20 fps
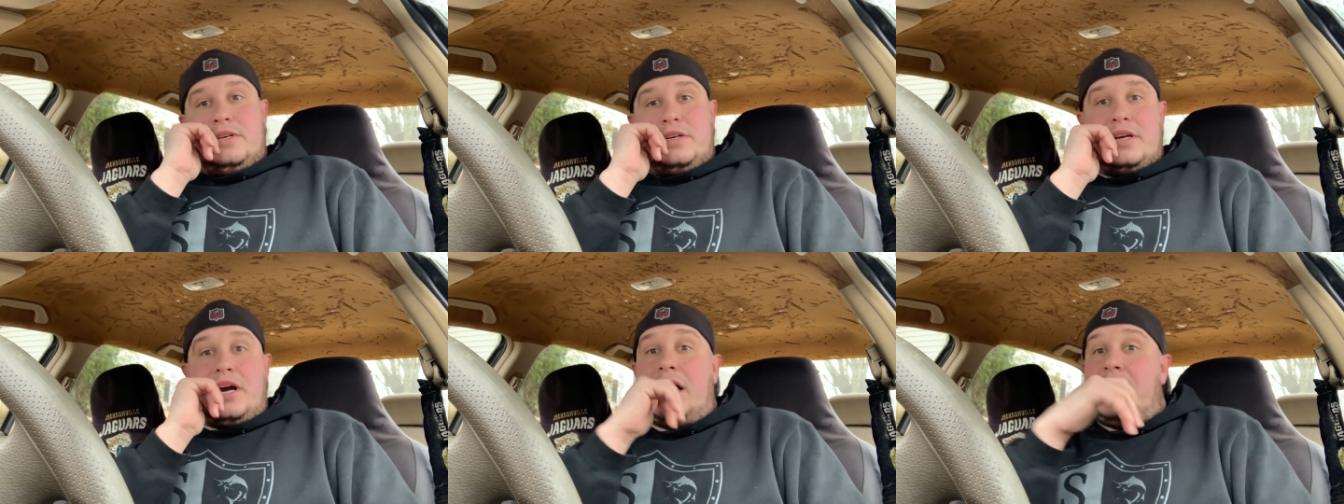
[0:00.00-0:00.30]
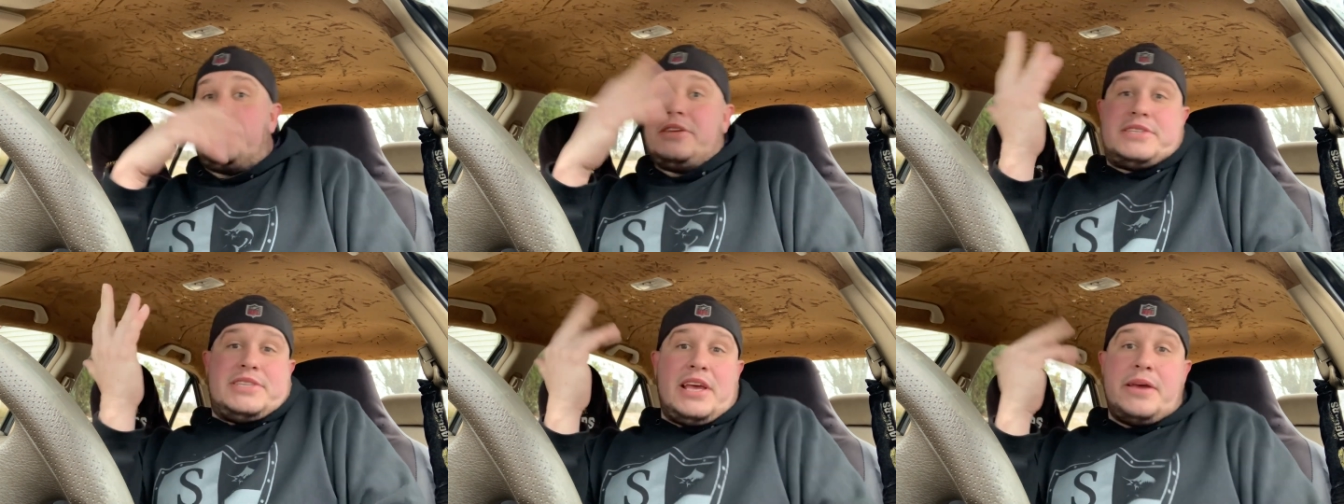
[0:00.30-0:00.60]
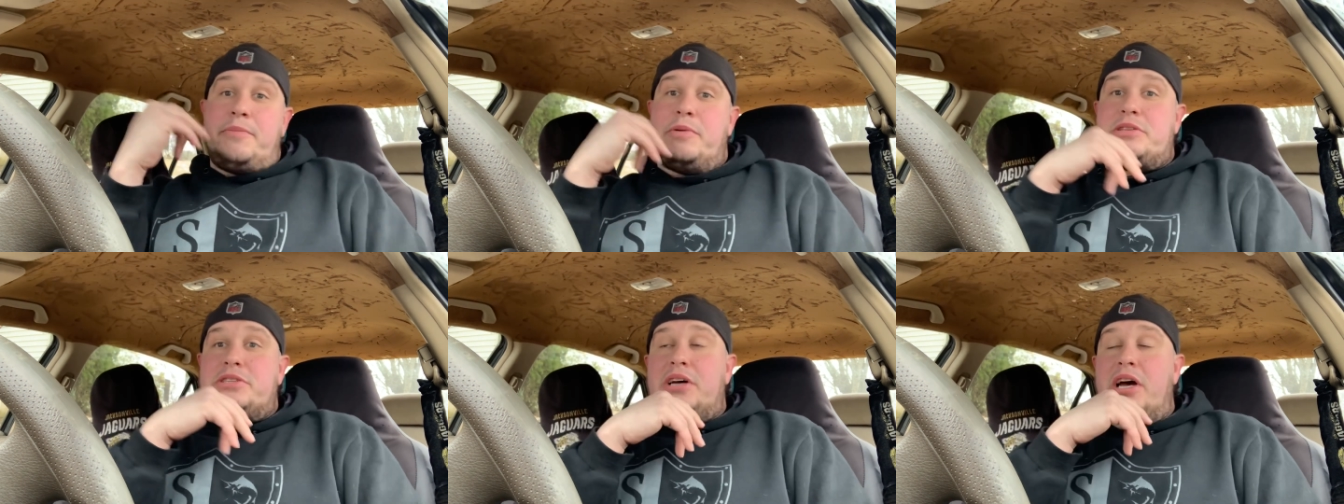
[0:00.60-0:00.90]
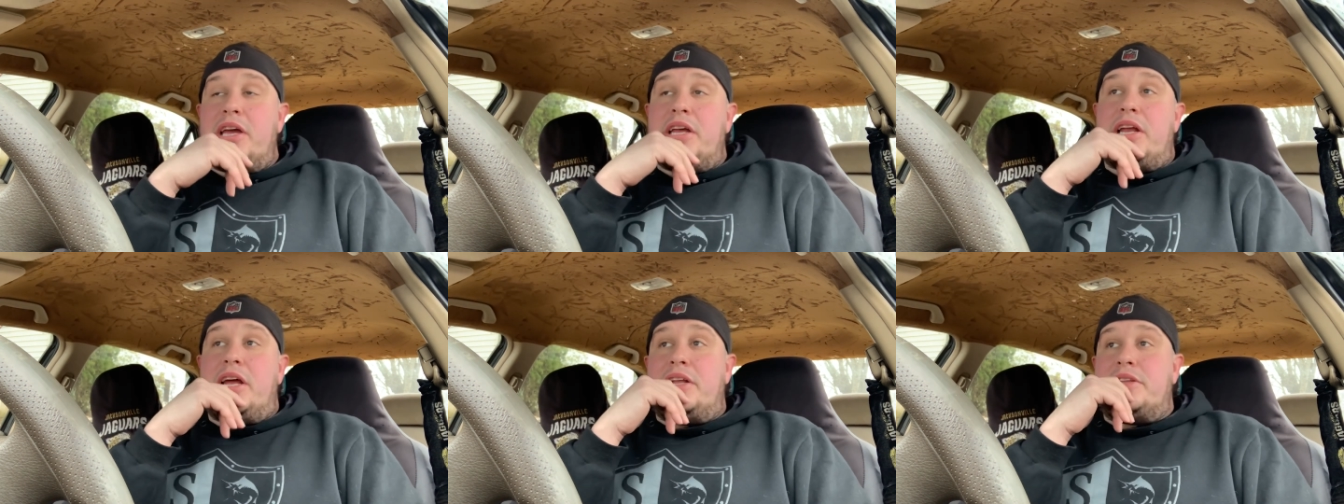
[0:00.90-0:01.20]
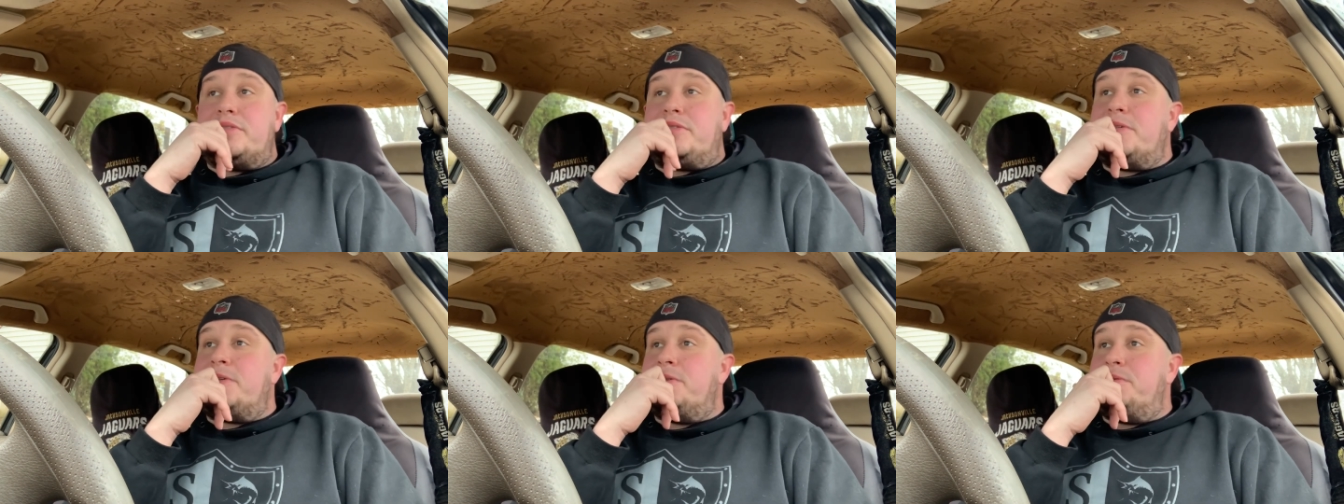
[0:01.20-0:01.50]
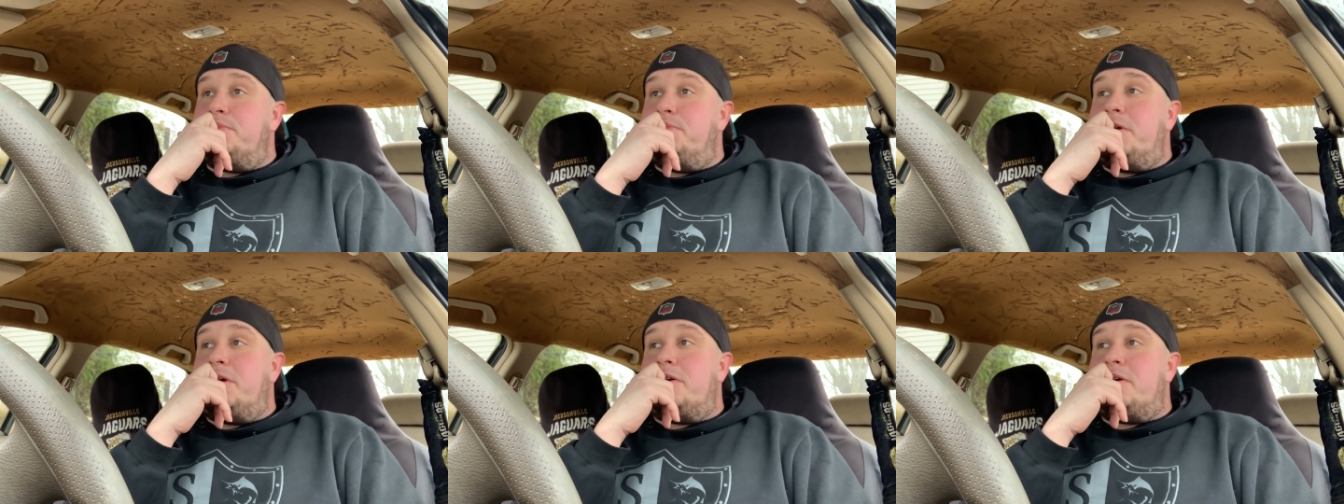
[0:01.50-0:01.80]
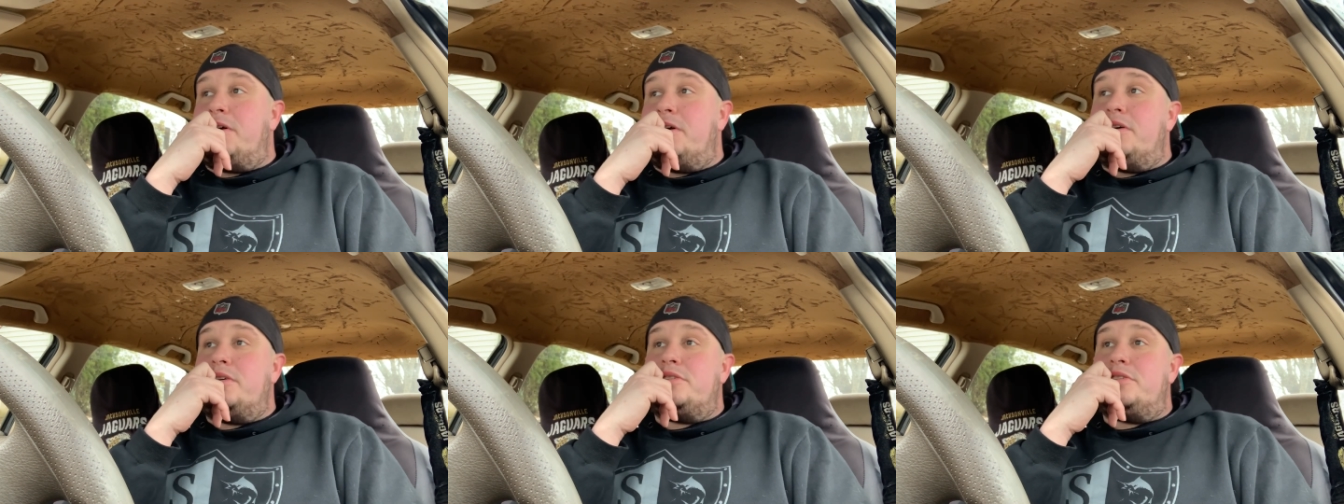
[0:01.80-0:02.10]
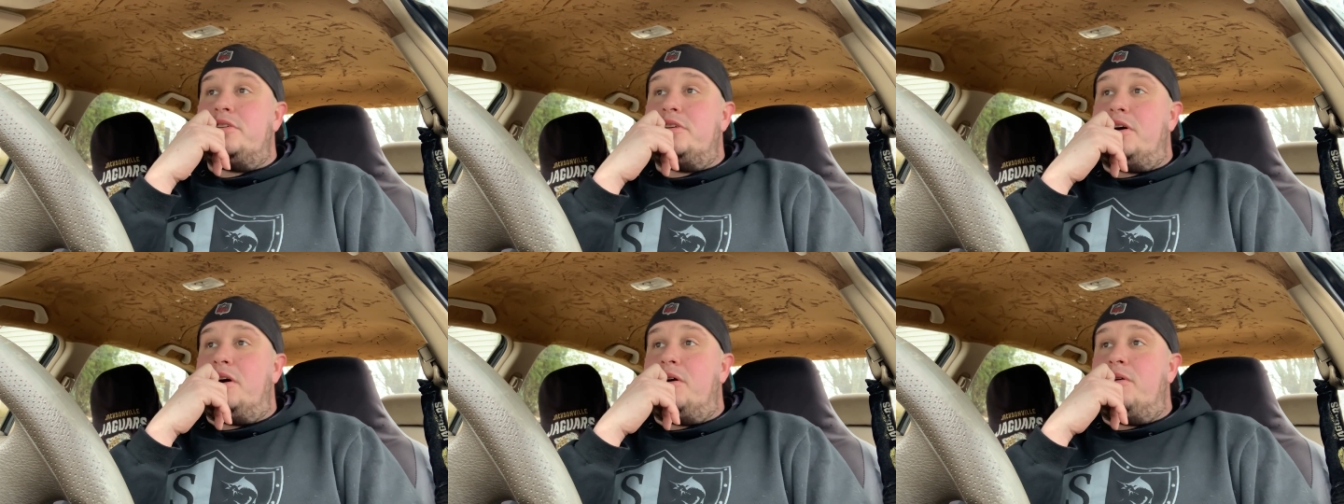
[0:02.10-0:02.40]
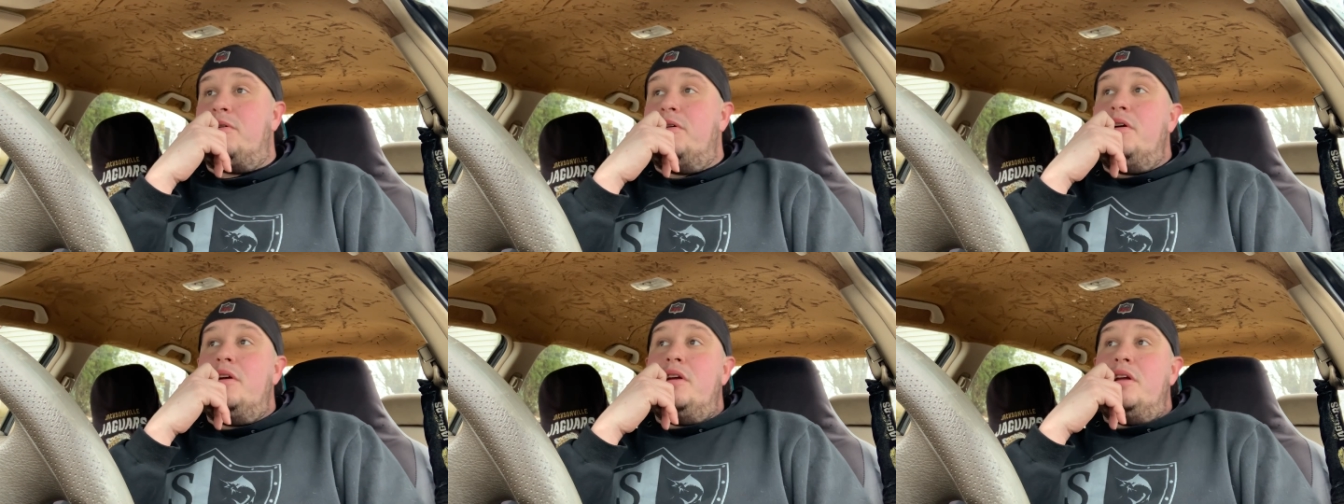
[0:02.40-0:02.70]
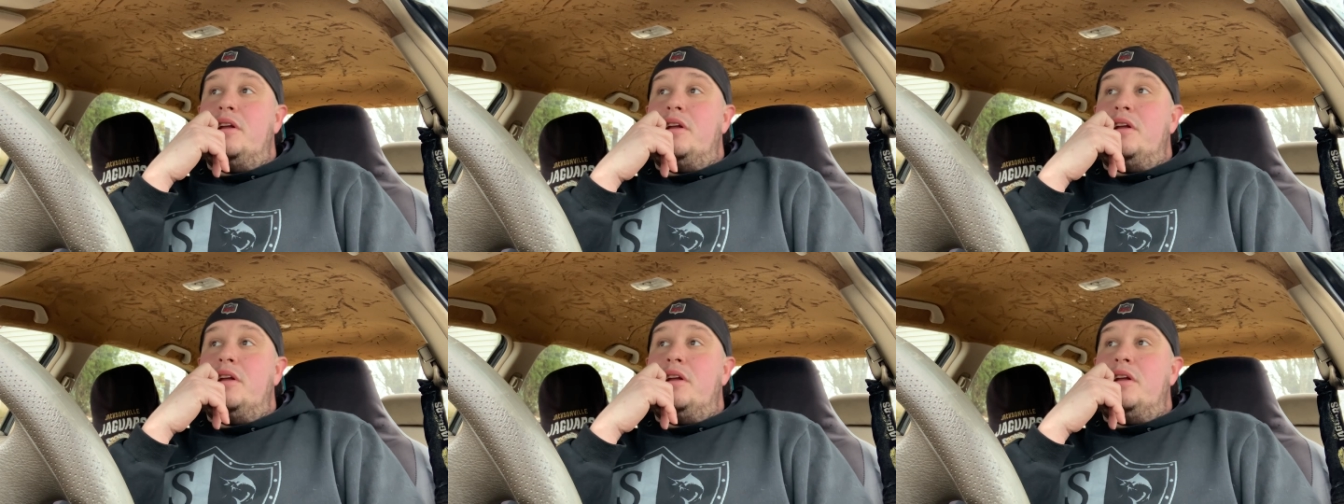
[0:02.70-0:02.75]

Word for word: Kind of the same with tight end too, because you know